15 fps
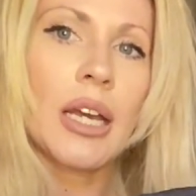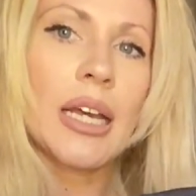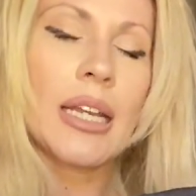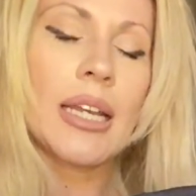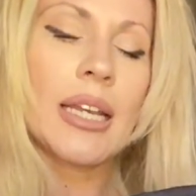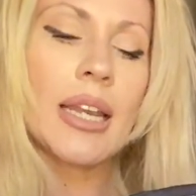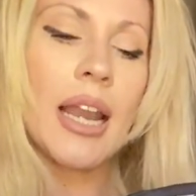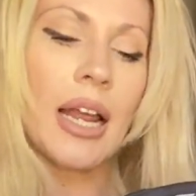
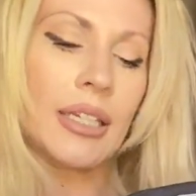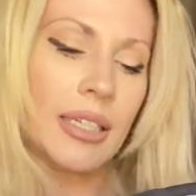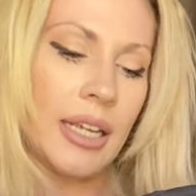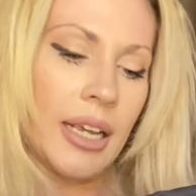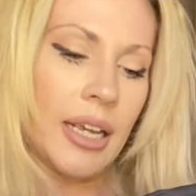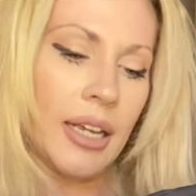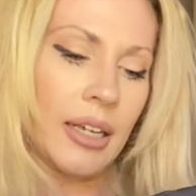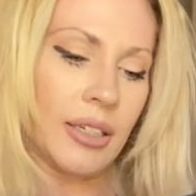
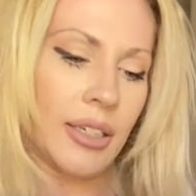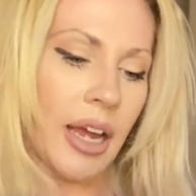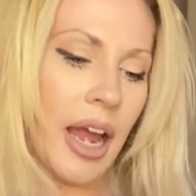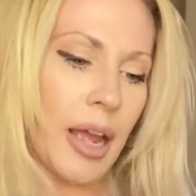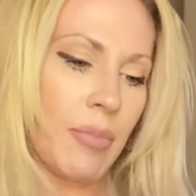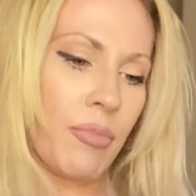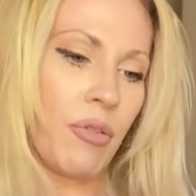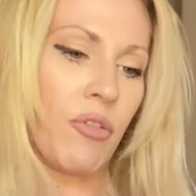netting
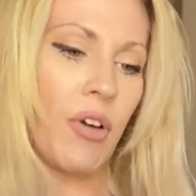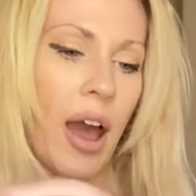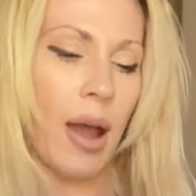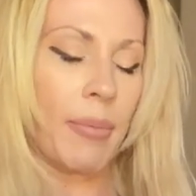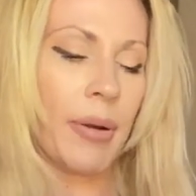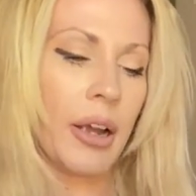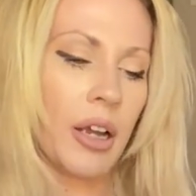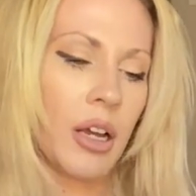type
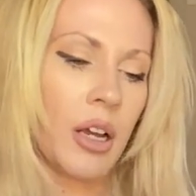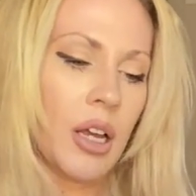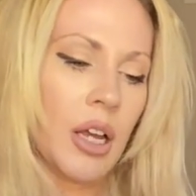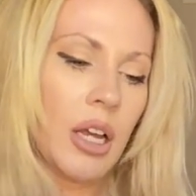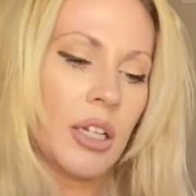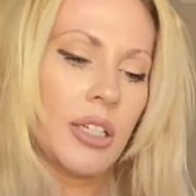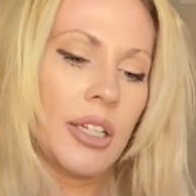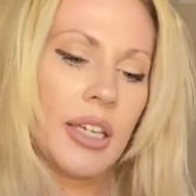fabric
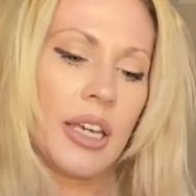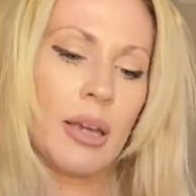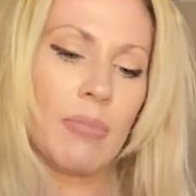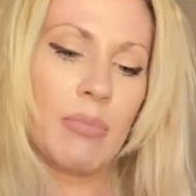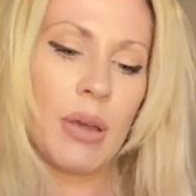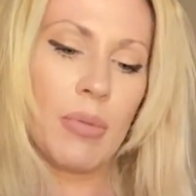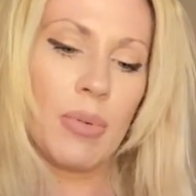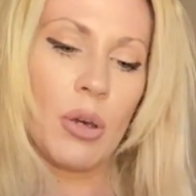to keep
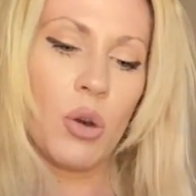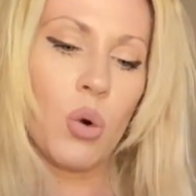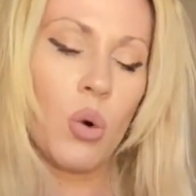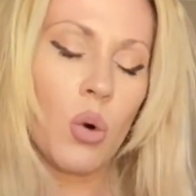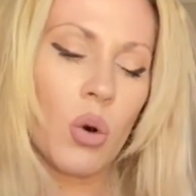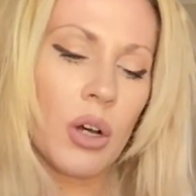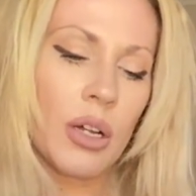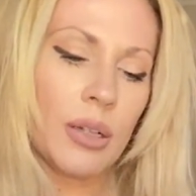baby
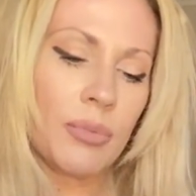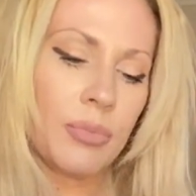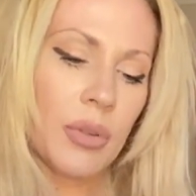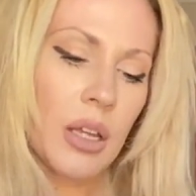cool.